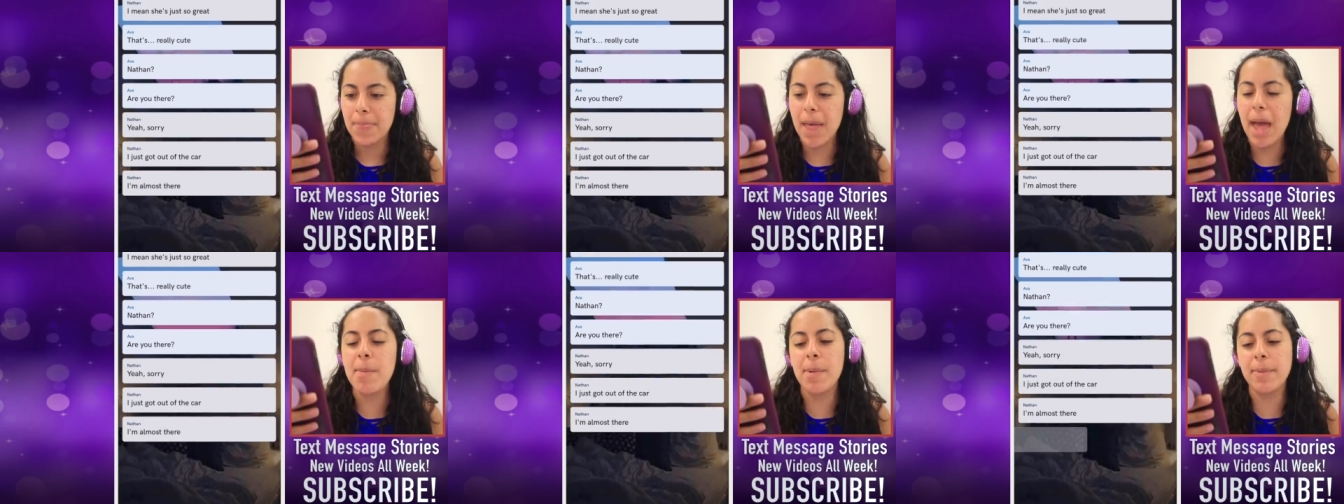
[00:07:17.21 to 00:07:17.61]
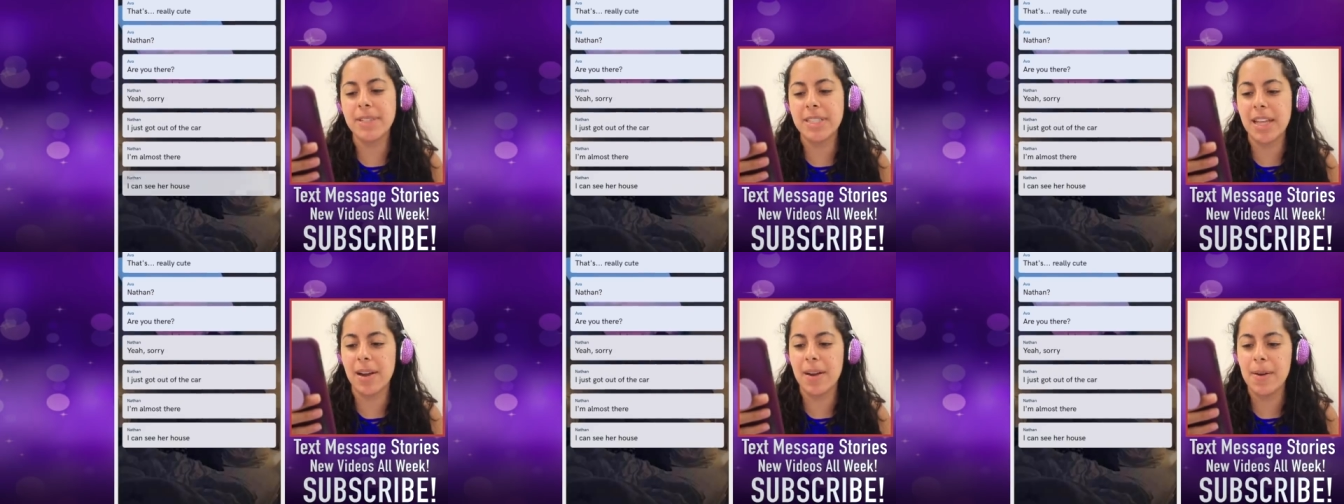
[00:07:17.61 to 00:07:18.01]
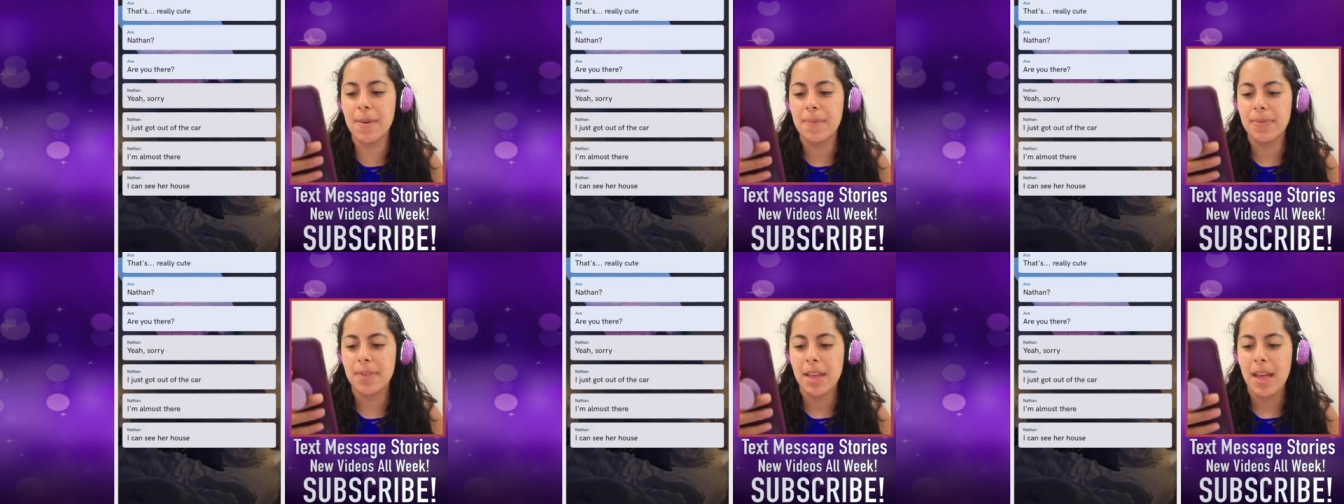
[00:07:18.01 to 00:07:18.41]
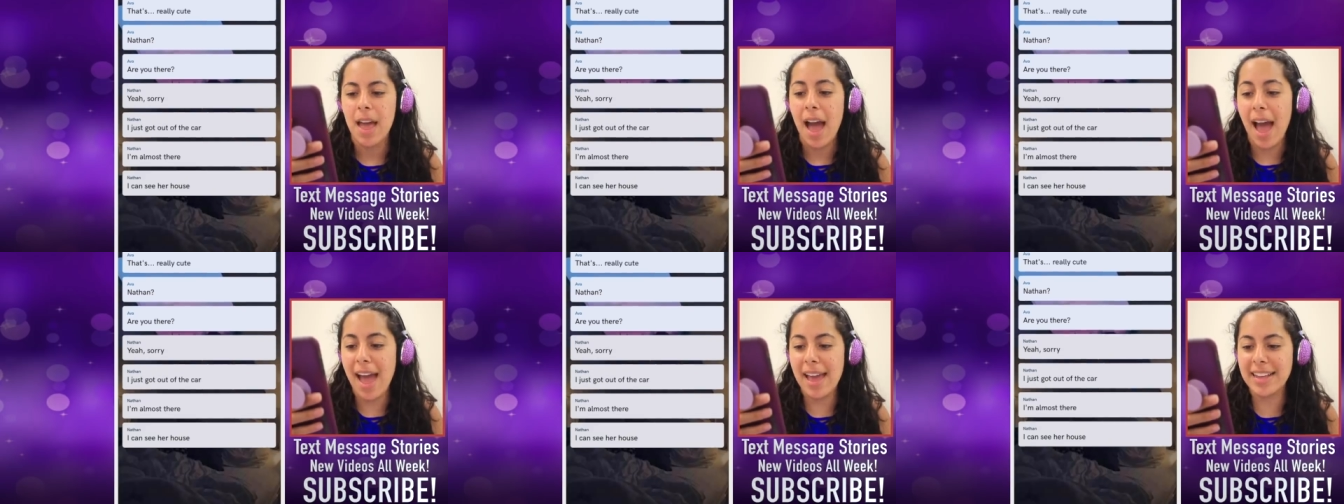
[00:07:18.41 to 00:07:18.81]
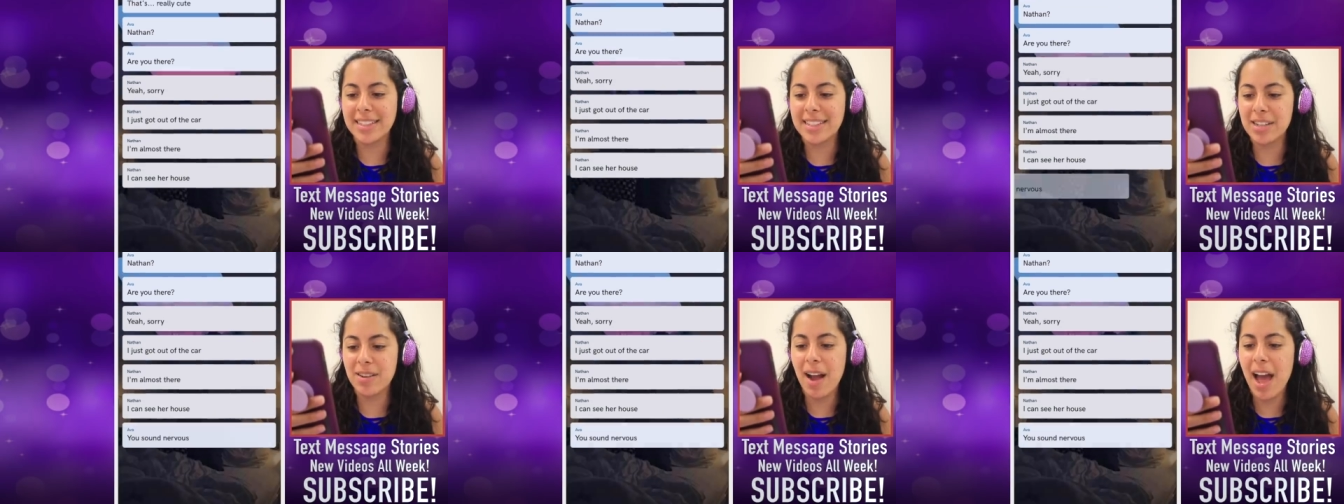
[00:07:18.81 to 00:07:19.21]
I'm almost there. I
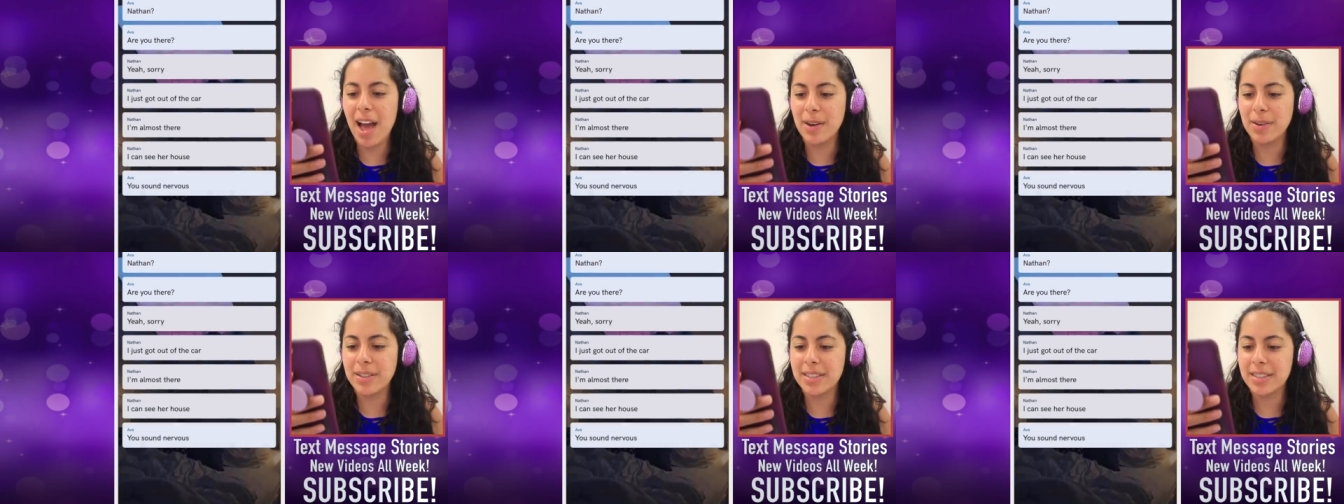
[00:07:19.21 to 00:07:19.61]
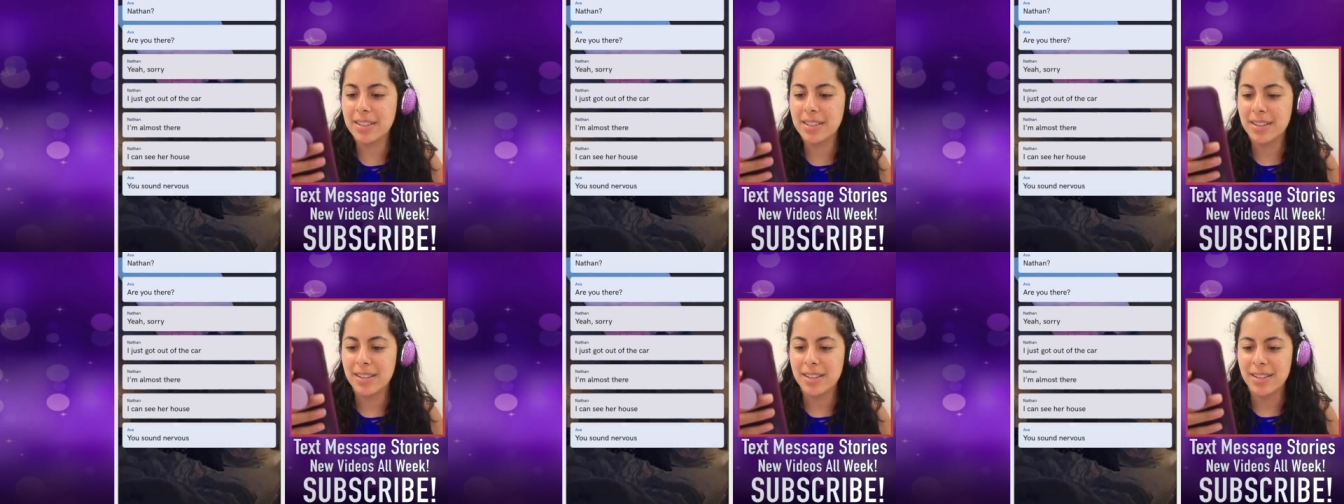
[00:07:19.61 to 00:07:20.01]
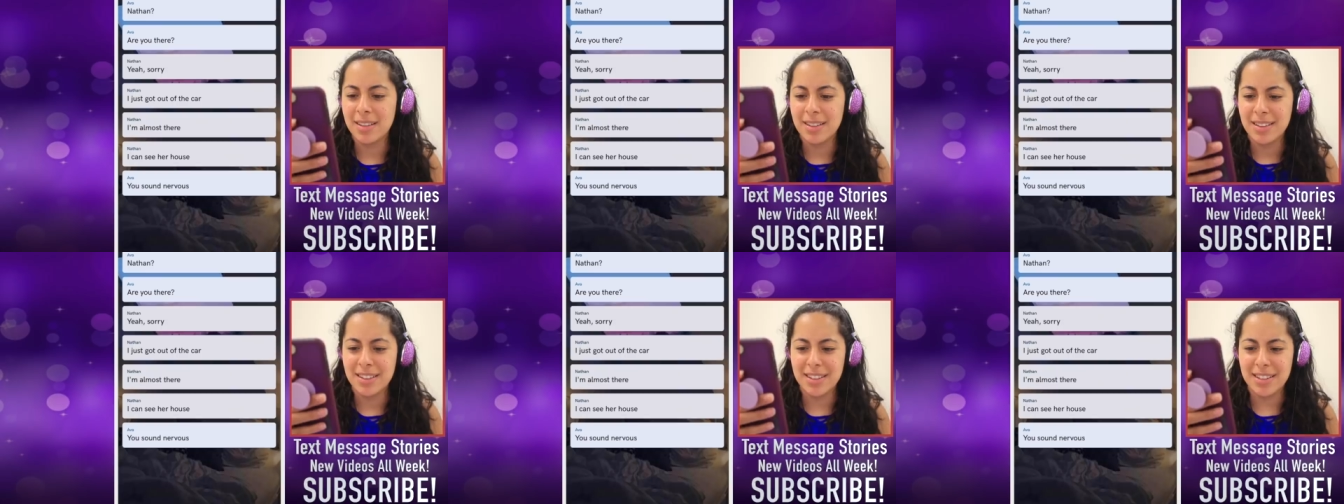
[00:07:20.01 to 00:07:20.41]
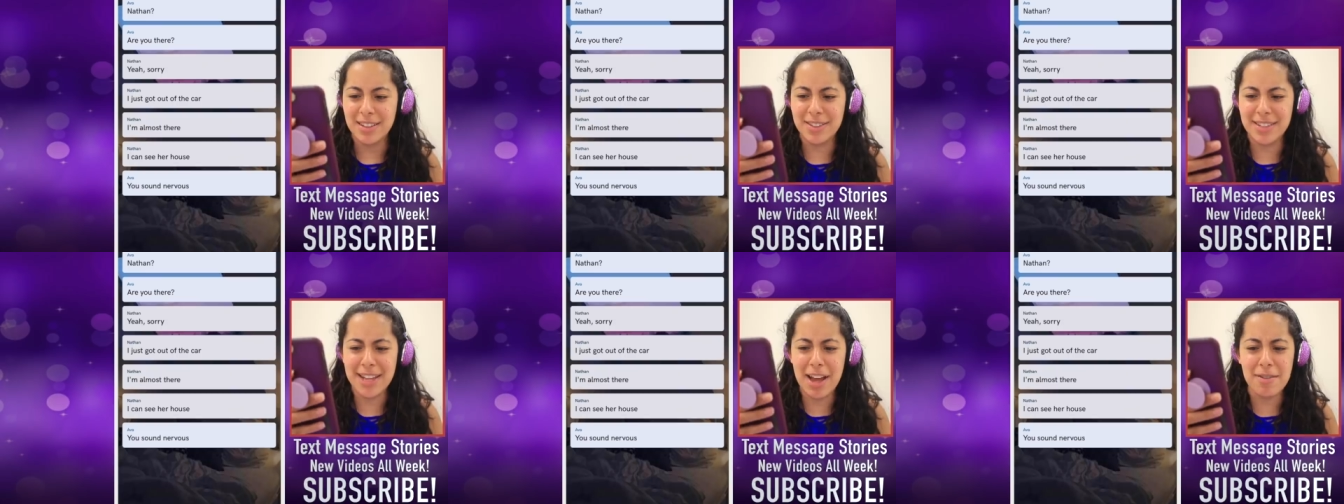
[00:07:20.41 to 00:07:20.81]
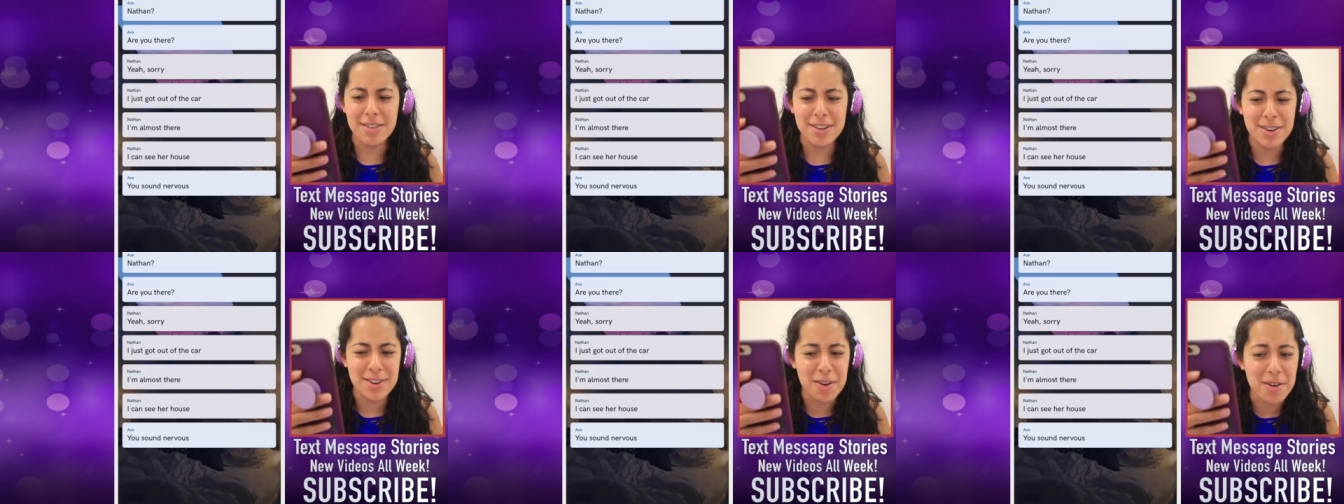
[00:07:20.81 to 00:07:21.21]
can see your house. You
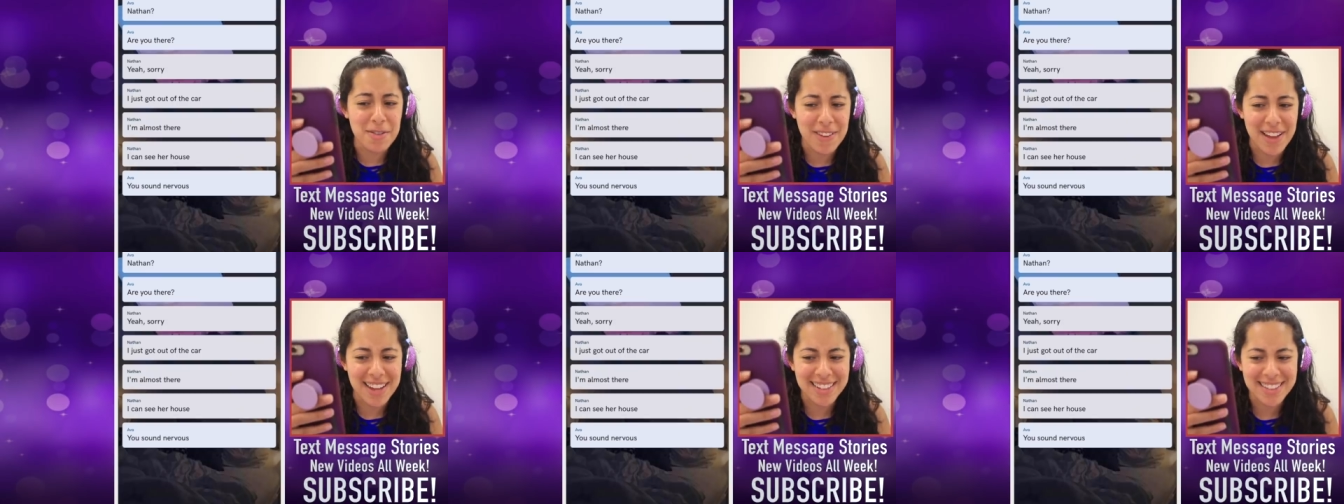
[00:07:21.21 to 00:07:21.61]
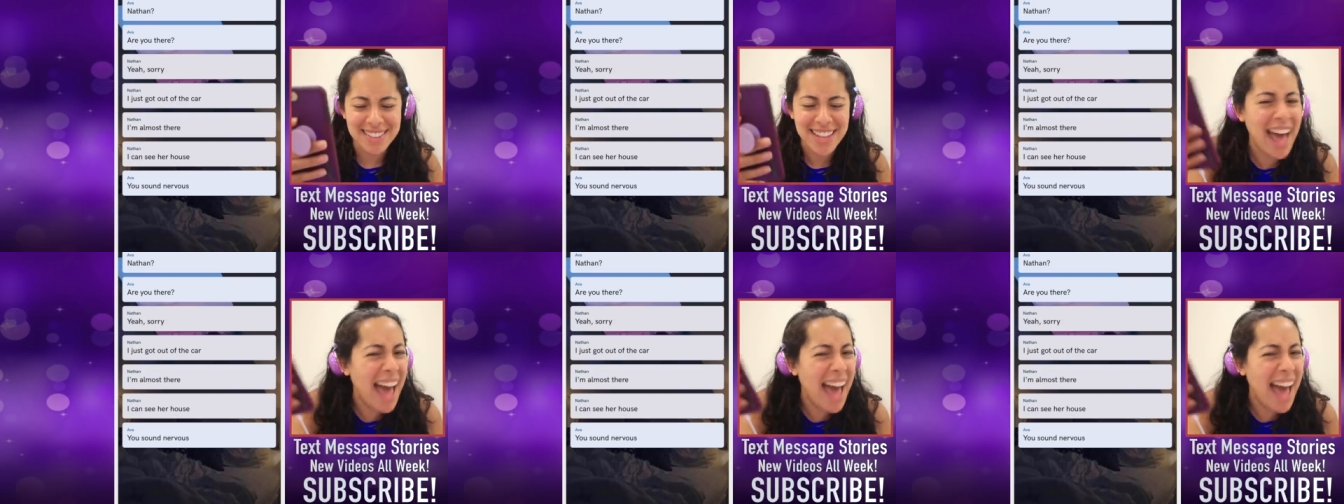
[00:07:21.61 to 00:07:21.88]
sound nervous.